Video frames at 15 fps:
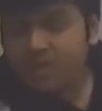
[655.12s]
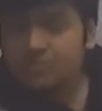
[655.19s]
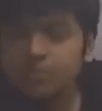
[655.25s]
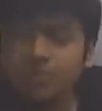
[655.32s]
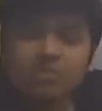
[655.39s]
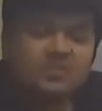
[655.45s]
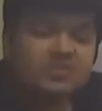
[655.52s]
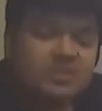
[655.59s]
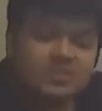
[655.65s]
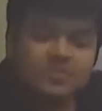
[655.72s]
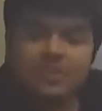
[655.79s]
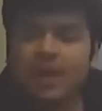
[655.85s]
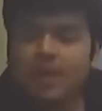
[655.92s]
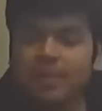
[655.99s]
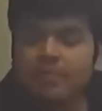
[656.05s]
So risk is
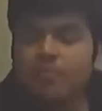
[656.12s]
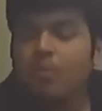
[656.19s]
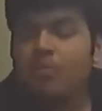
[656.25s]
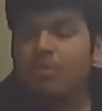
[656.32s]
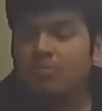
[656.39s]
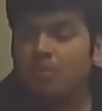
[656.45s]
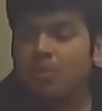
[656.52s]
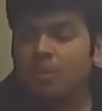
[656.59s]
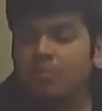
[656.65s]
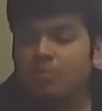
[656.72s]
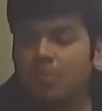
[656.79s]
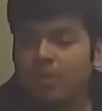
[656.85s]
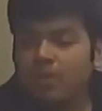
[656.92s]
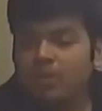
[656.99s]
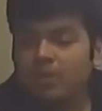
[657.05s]
becoming more and more
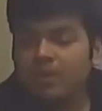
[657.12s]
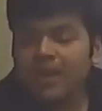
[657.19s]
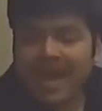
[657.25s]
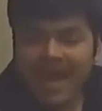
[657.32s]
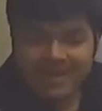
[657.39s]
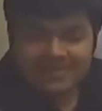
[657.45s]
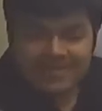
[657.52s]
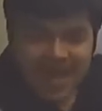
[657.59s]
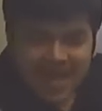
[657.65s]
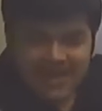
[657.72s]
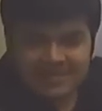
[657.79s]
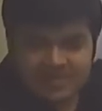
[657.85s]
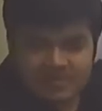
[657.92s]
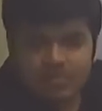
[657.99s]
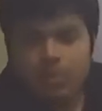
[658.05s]
important as
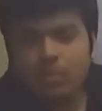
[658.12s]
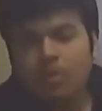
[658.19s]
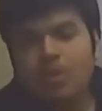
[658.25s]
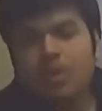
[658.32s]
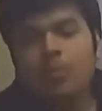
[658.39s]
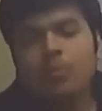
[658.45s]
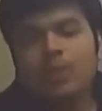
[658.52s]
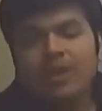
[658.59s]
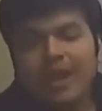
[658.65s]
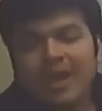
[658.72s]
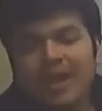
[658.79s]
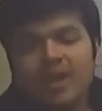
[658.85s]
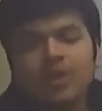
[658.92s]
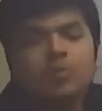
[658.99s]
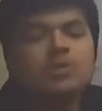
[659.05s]
we are
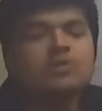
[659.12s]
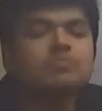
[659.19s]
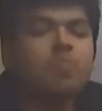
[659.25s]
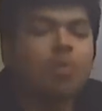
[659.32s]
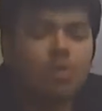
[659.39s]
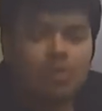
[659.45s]
tending towards more